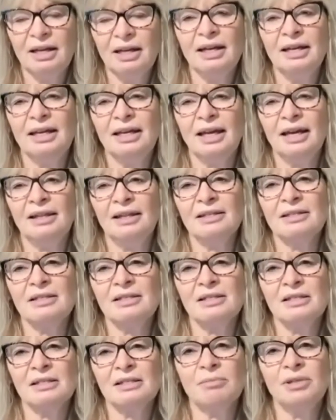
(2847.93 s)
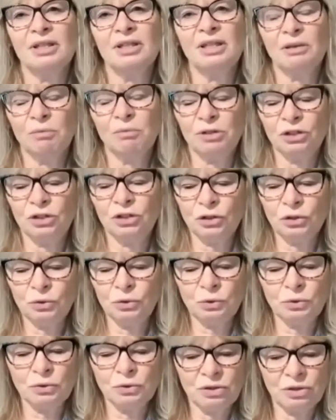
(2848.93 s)
Again, this is something that we
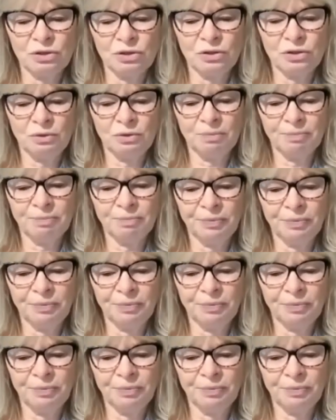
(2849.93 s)
choose to do.